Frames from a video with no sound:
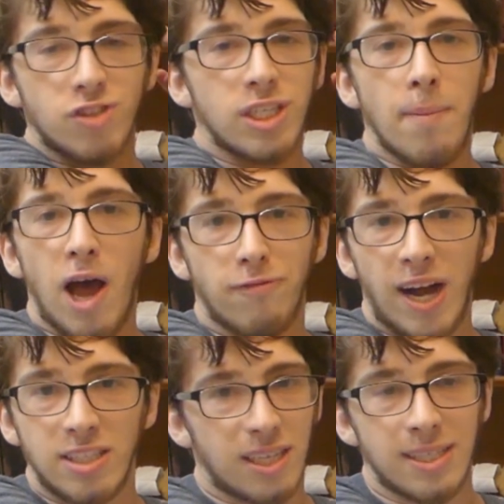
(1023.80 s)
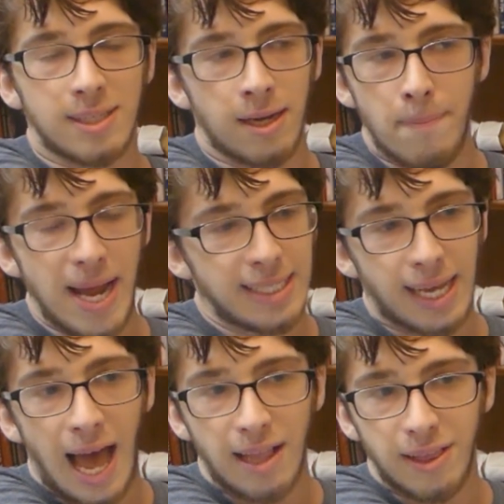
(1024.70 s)
somehow is an amazing
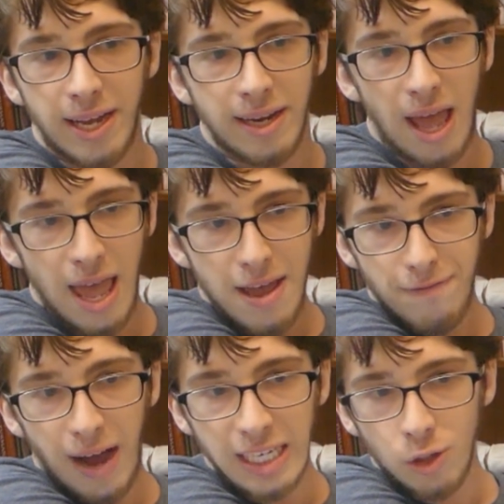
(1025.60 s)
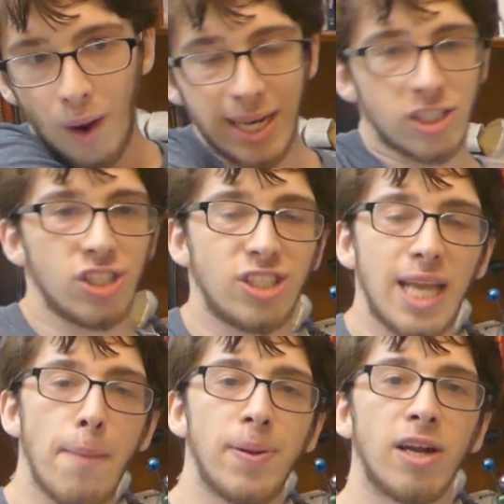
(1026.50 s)
athlete, finds a way to just
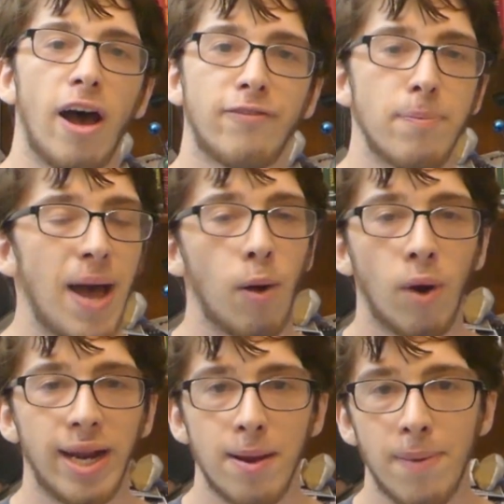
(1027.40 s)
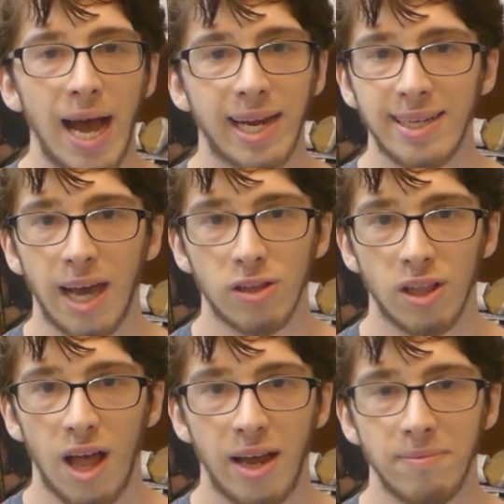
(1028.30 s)
step in off the one-hand backhand down the
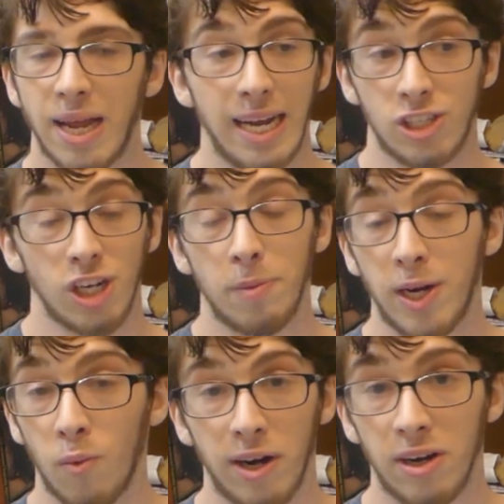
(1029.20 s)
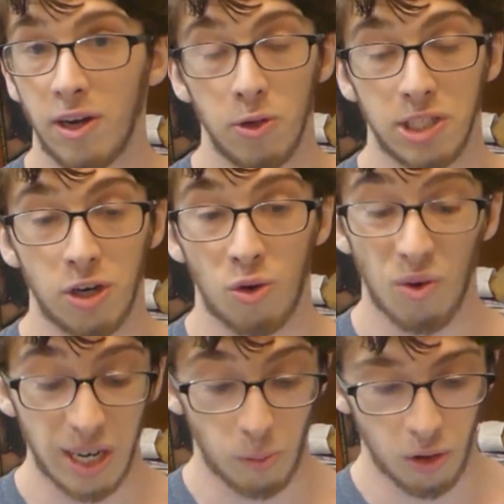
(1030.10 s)
line. And it should have been a winner. It was
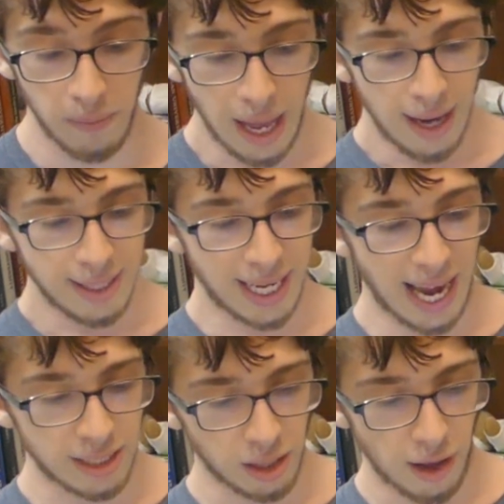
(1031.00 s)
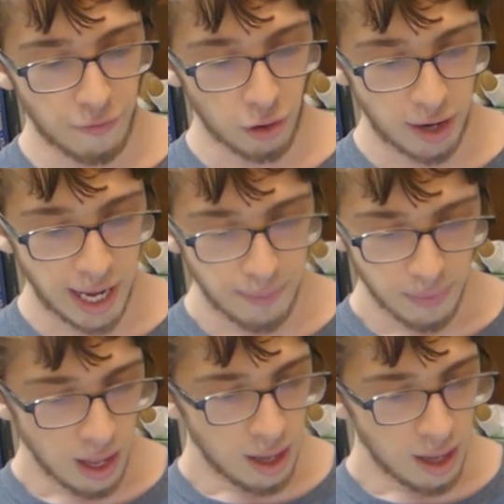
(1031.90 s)
incredible. To get to love 30.